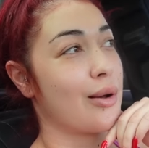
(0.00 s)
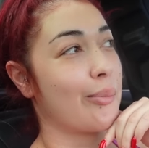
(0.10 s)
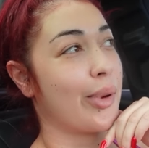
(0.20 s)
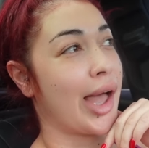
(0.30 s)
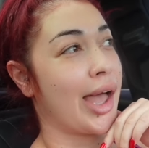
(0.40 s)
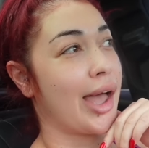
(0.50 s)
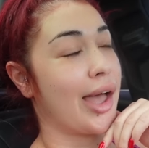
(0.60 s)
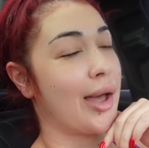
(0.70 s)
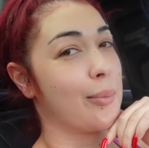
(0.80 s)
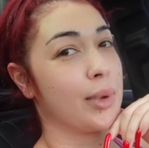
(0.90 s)

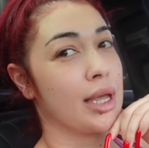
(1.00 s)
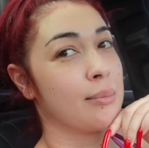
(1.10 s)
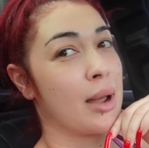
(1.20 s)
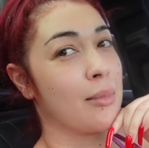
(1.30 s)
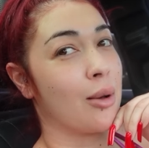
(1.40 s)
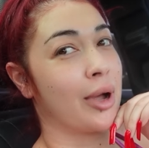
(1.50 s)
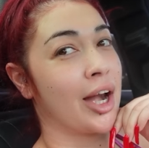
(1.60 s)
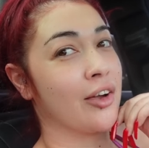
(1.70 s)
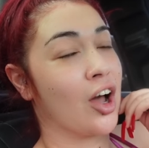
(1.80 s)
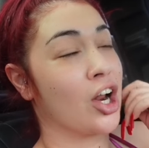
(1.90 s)
but me and my mom
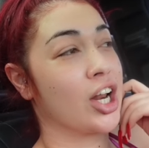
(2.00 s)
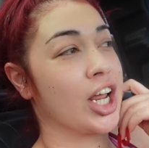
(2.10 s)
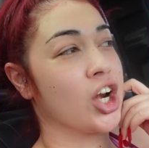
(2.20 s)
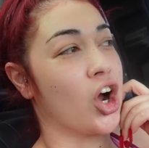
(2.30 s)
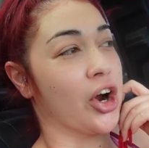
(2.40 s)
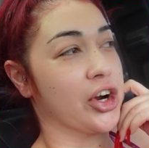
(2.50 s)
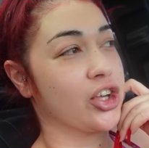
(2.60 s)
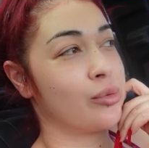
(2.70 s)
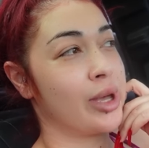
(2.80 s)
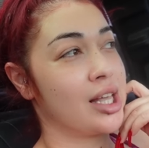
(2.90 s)
kind of got in an
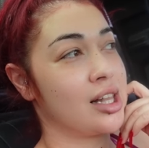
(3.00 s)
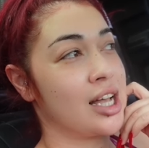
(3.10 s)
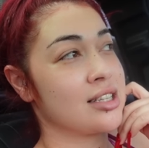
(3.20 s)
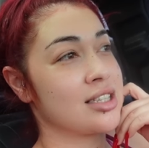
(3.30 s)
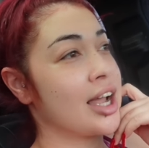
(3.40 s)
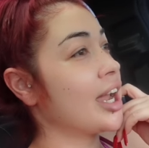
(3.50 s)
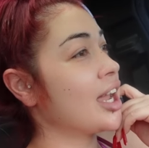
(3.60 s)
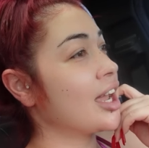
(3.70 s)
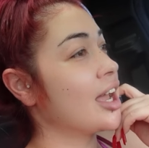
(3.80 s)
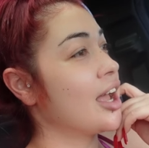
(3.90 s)
argument last
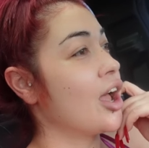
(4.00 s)
night,